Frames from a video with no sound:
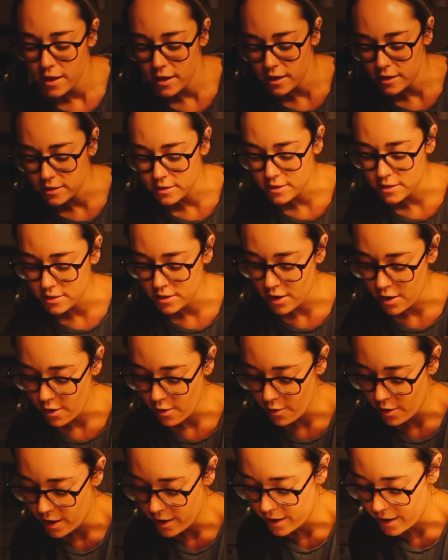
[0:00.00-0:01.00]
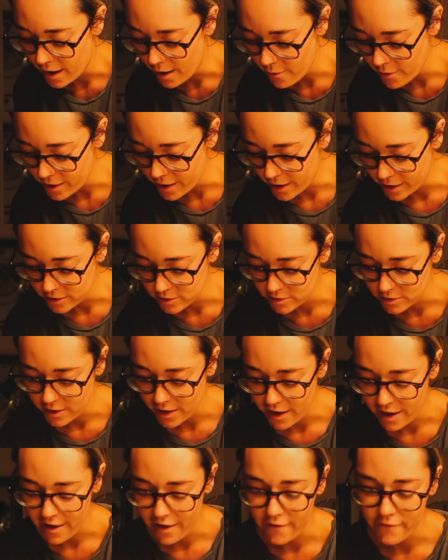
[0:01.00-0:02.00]
And so now I actually
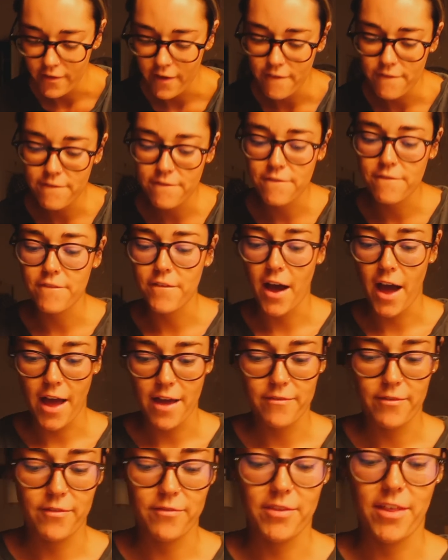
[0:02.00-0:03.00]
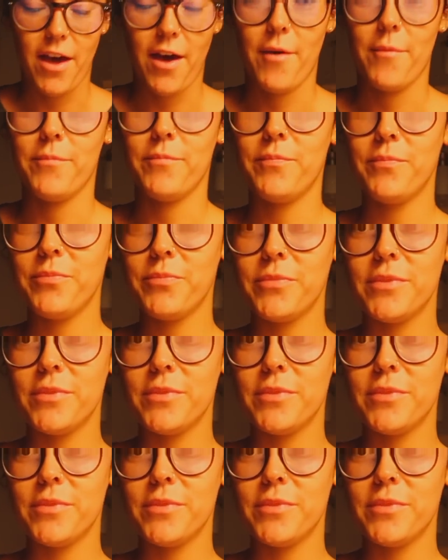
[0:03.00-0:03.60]
have five of them.